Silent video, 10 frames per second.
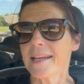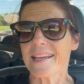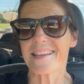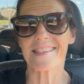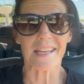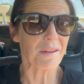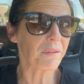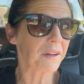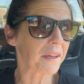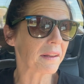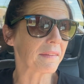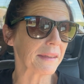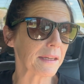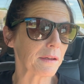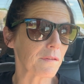he's even gonna
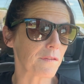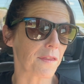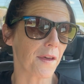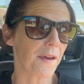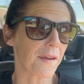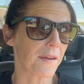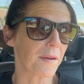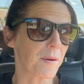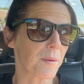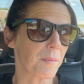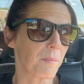leave the